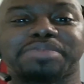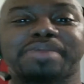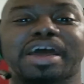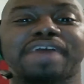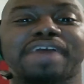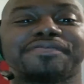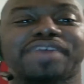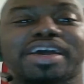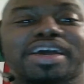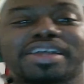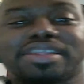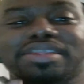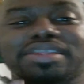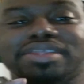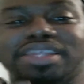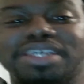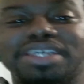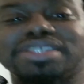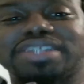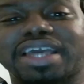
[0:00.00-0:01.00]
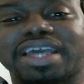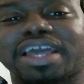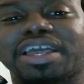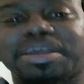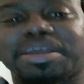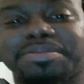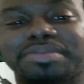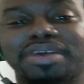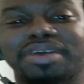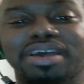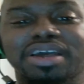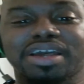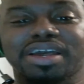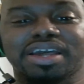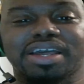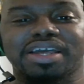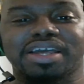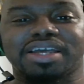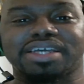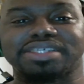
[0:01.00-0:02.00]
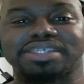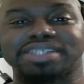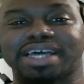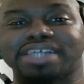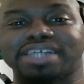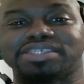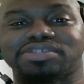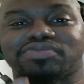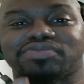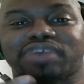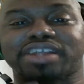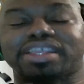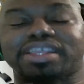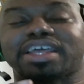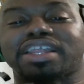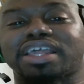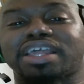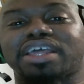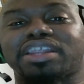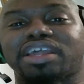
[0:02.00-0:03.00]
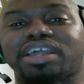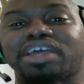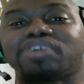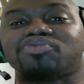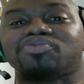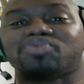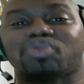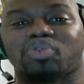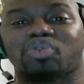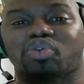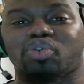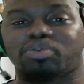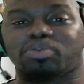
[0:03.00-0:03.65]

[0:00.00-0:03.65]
matter of fact, this game is actually right there in the intro